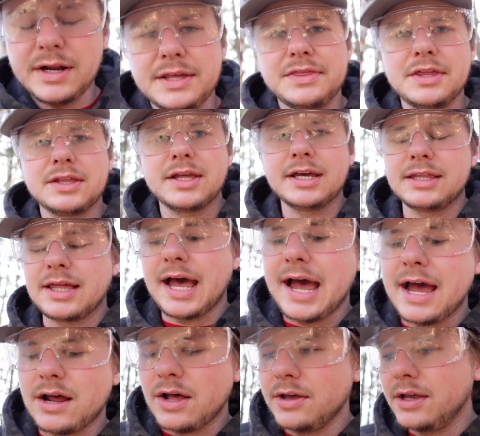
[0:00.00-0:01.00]
anything like
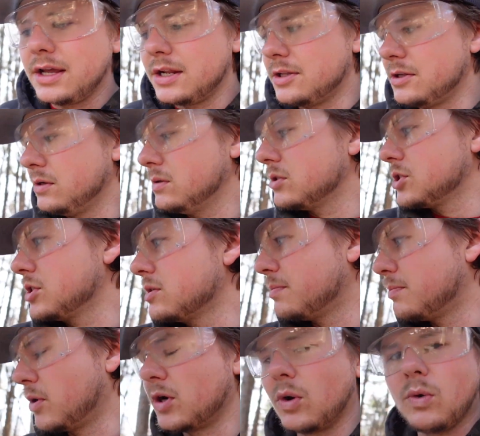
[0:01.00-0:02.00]
that. All you gotta do is
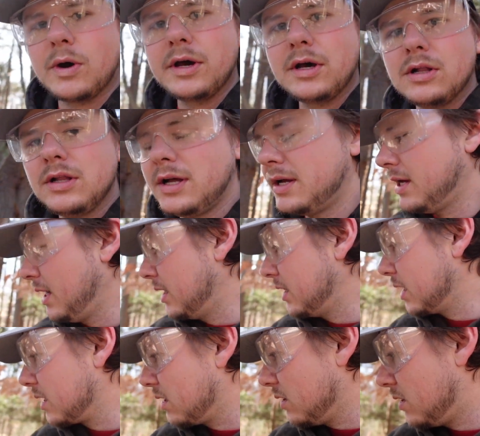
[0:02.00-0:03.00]
just put oil in
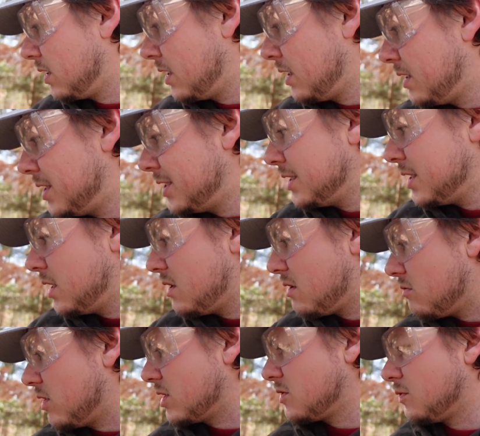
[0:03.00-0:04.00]
the little
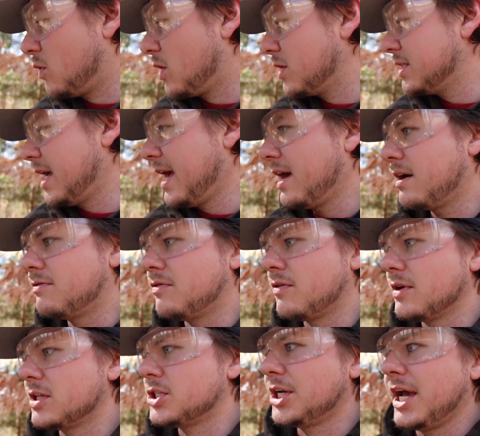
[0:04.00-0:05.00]
reservoir tank
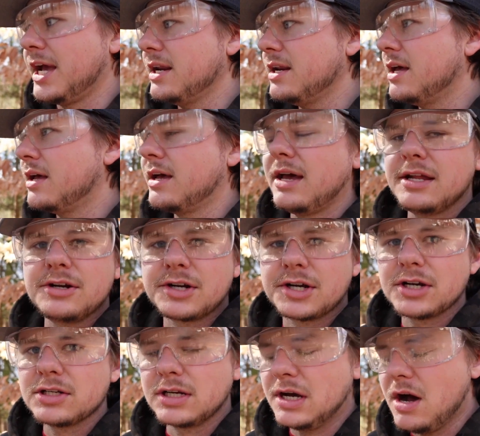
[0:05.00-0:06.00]
for the chain and you're
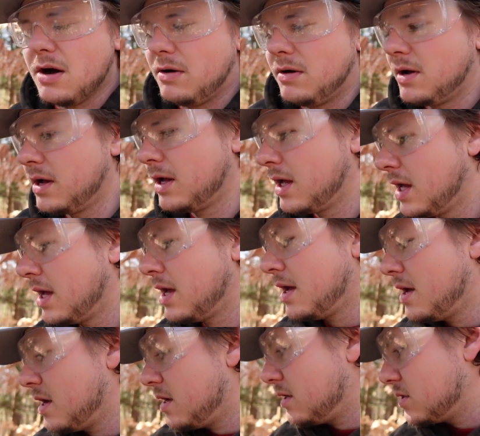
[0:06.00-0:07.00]
good to go.
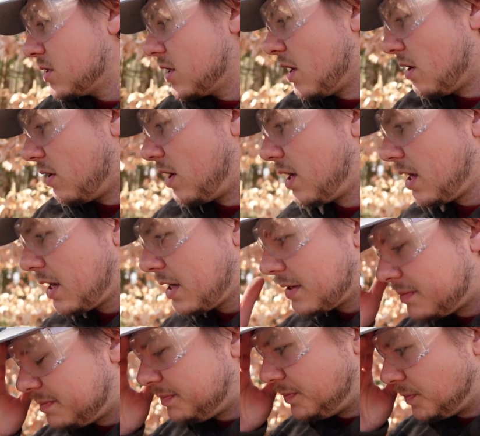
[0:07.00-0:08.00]
So
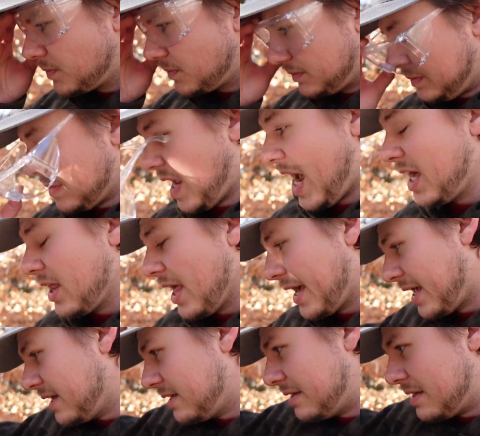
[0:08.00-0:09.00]
I
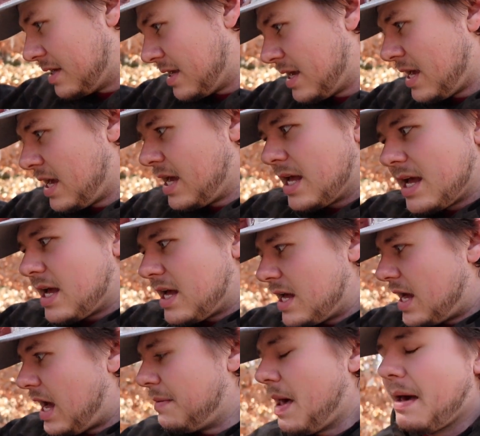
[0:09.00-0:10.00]
like it.
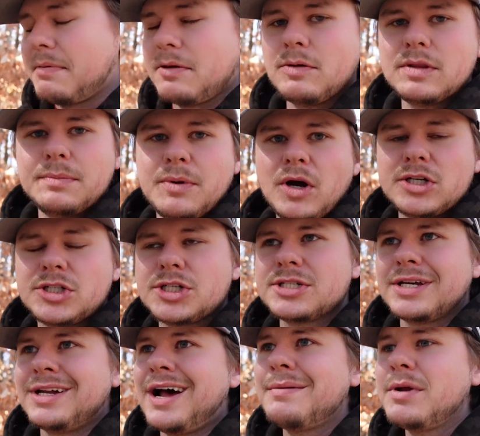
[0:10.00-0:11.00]
I'm happy with the purchase,
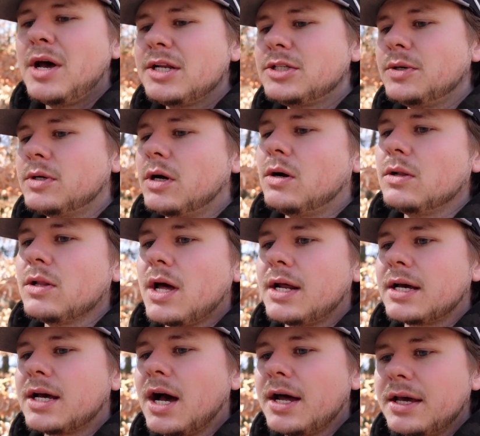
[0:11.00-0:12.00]
and I'm not doing a whole lot
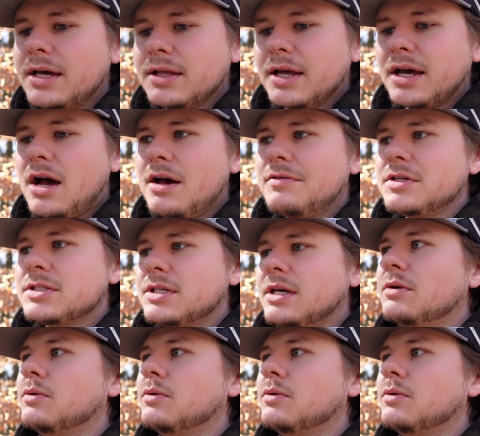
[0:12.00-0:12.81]
of cutting. Like, obviously it